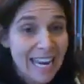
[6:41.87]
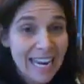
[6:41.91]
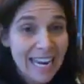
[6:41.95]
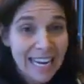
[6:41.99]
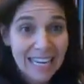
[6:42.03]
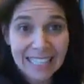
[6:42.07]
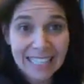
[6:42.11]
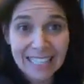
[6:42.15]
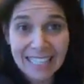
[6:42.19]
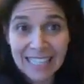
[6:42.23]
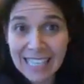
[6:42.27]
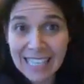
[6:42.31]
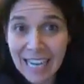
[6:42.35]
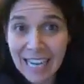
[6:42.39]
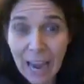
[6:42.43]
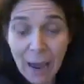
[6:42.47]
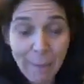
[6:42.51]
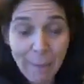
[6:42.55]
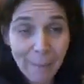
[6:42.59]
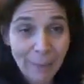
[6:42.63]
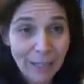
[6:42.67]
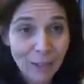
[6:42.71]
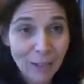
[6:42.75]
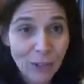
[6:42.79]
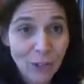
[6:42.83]
It's
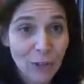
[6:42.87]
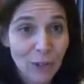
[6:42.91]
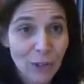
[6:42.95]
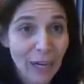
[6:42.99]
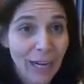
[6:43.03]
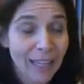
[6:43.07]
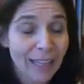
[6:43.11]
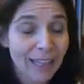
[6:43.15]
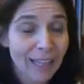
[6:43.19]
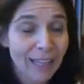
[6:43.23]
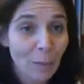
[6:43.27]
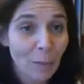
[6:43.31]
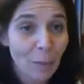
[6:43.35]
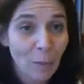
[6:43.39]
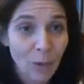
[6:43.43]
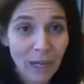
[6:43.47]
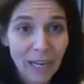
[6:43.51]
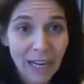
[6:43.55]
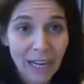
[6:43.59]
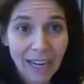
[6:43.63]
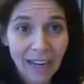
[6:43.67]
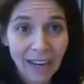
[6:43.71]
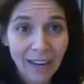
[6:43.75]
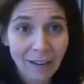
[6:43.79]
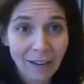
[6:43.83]
not my strength. I'm
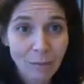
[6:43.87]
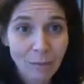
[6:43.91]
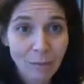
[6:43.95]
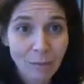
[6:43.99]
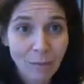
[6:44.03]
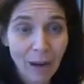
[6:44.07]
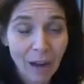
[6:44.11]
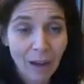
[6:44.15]
working on